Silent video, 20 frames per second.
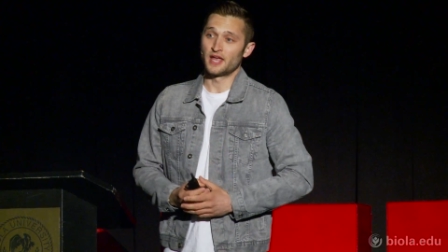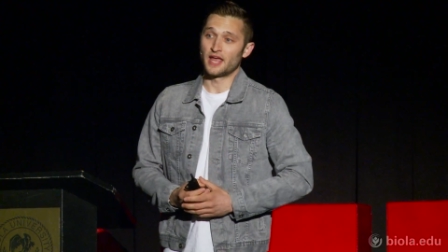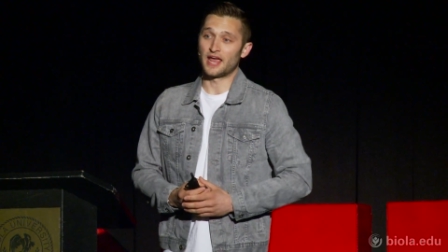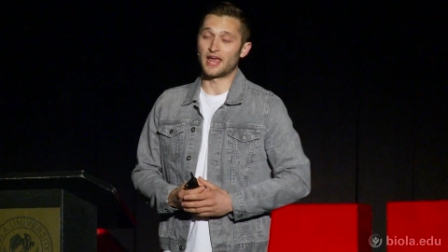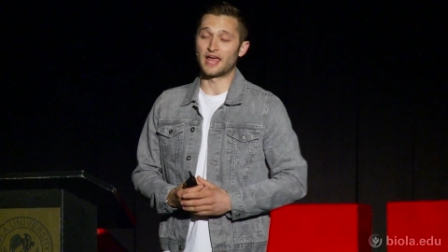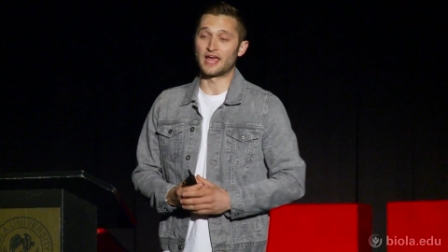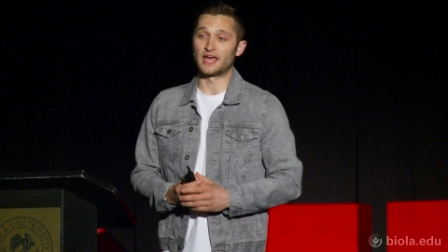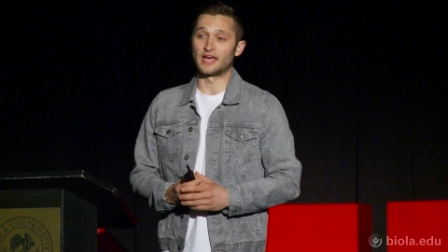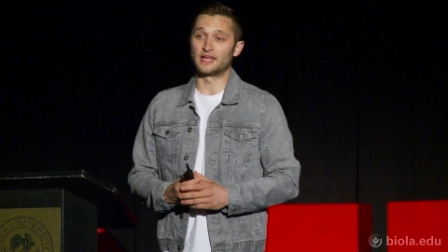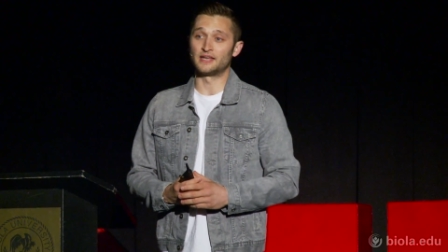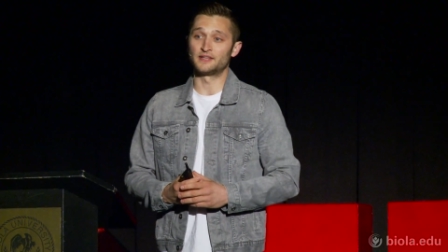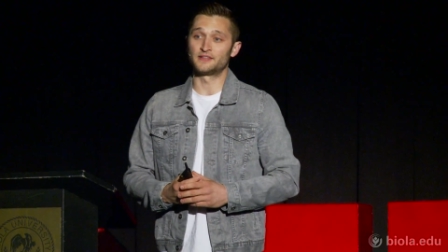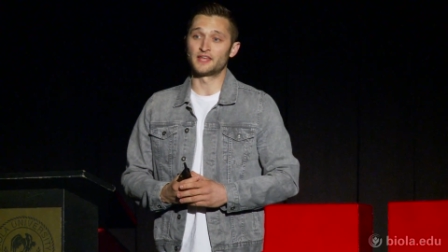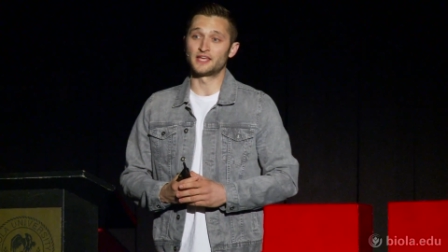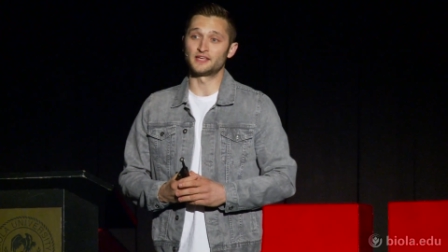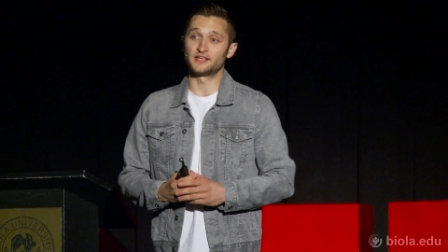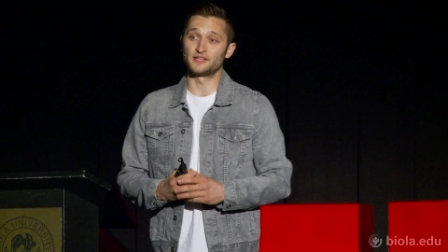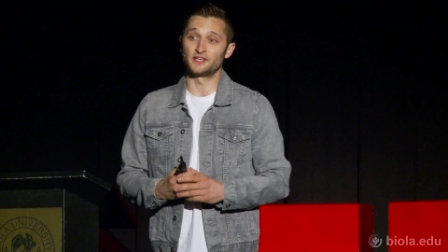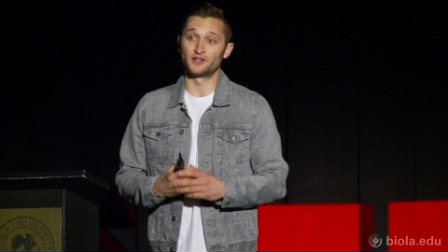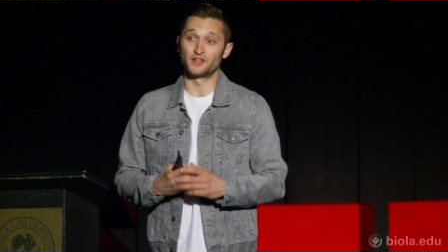And
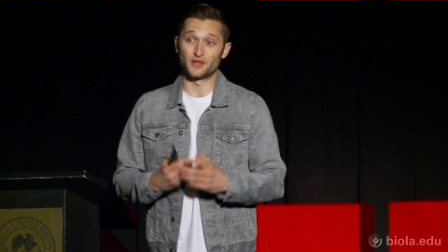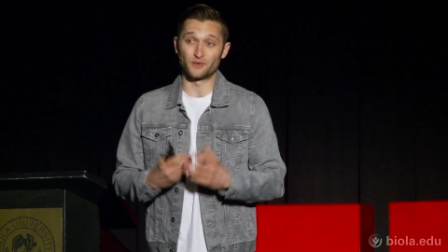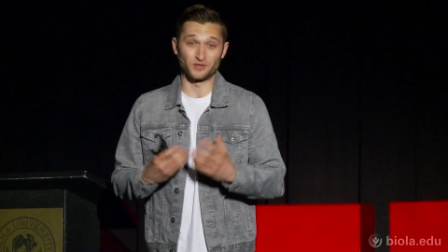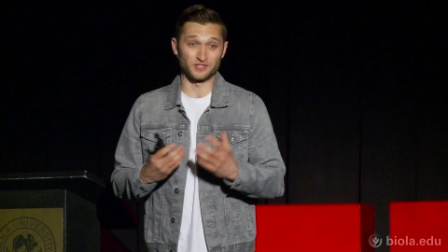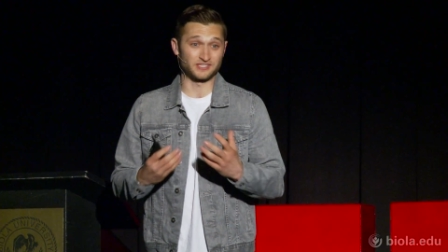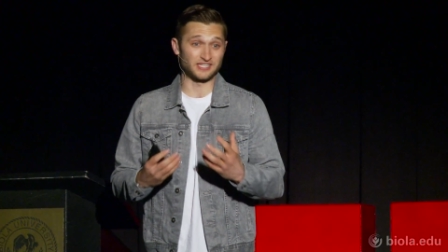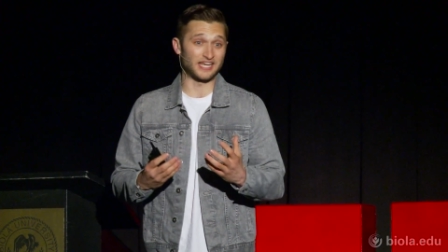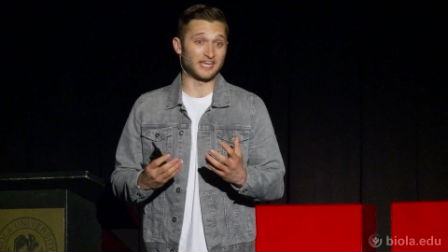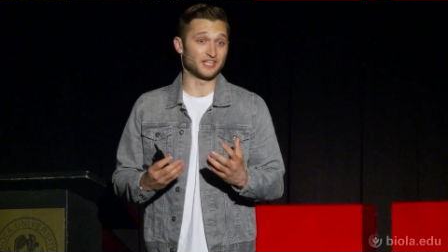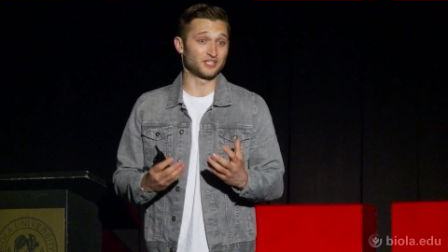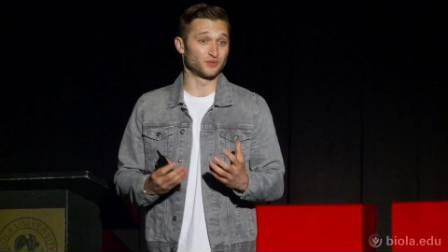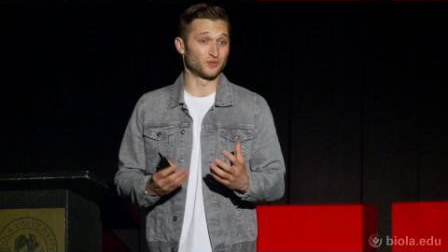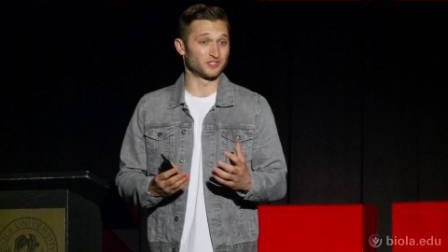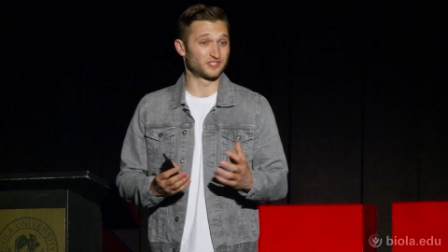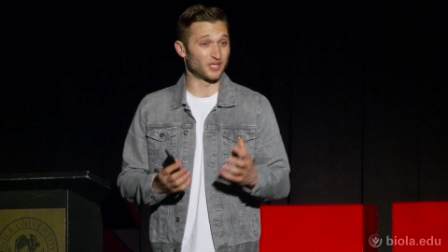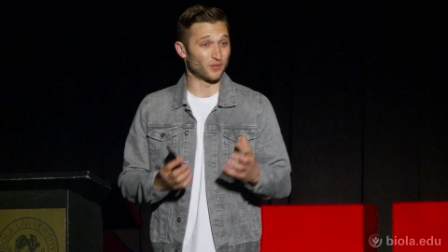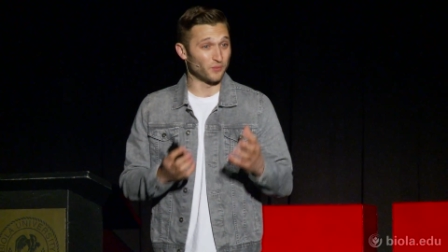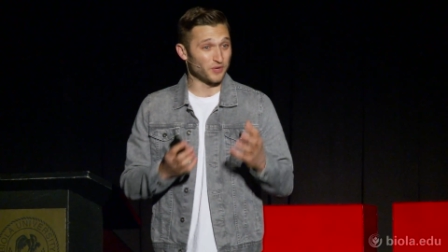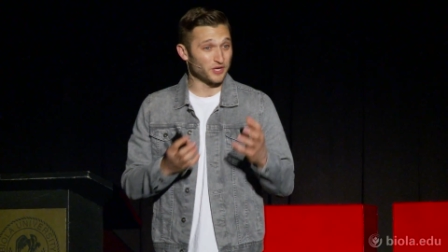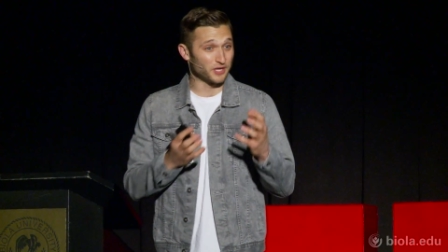they, you know, they were saying to
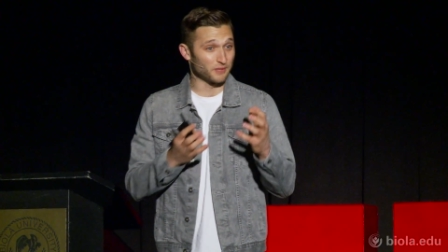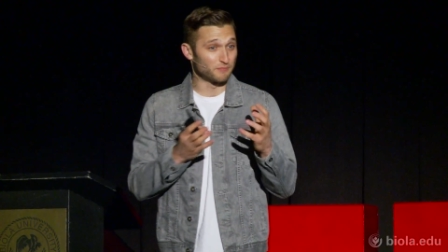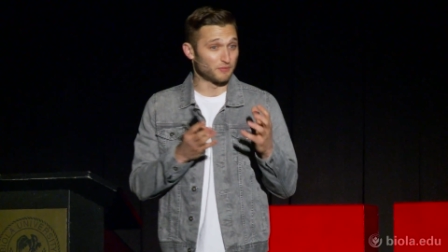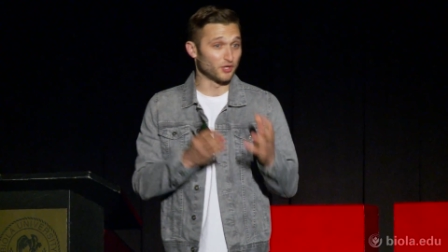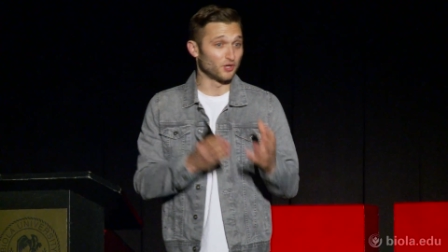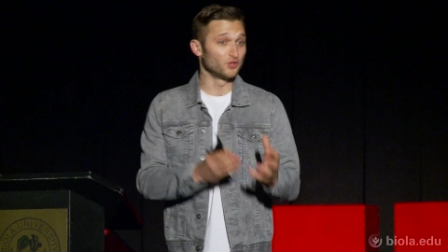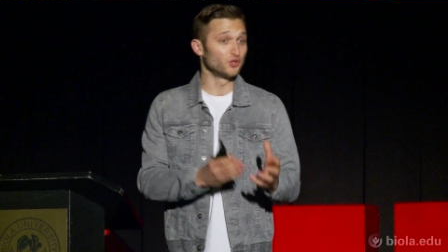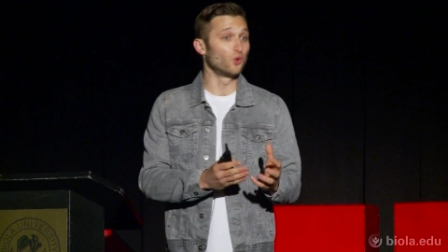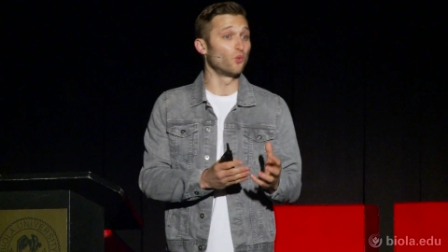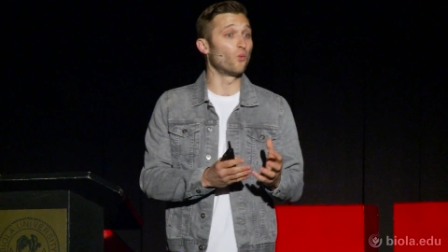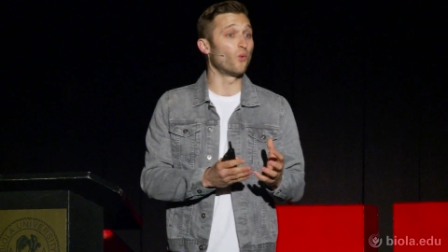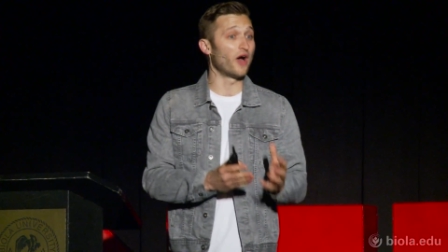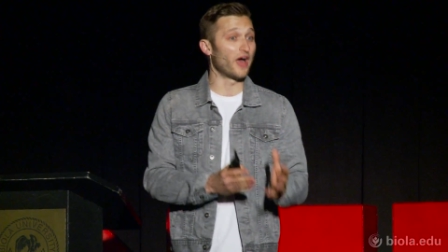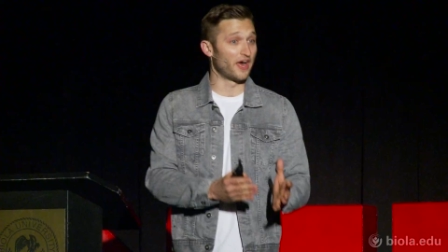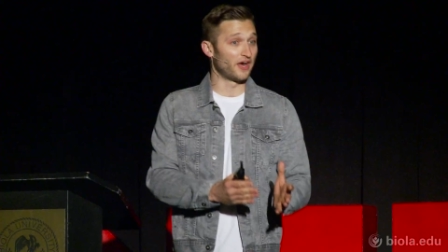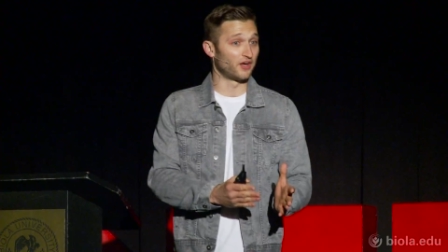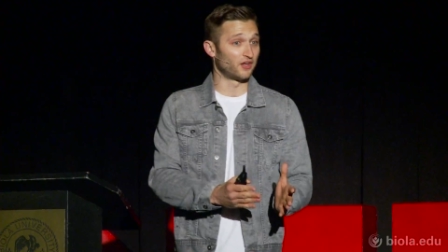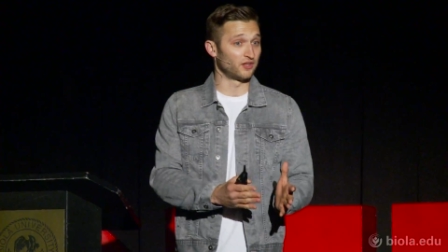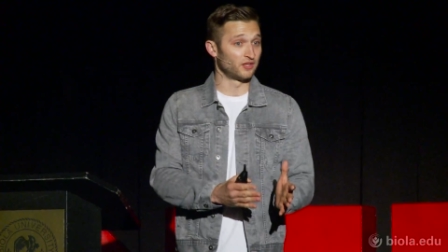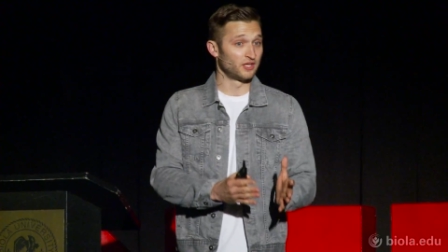us that we could build a
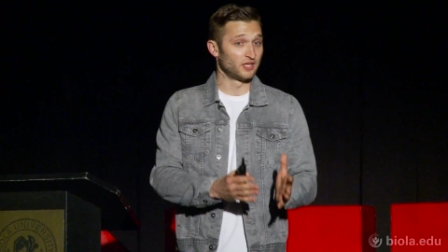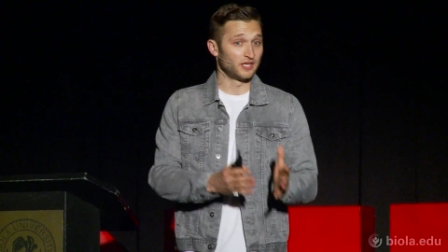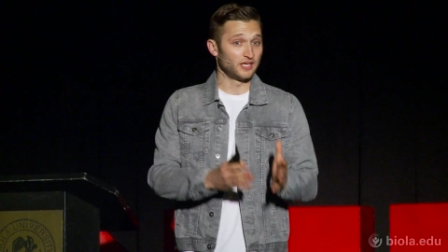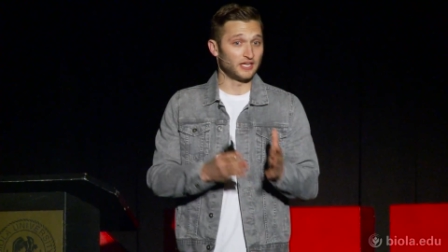well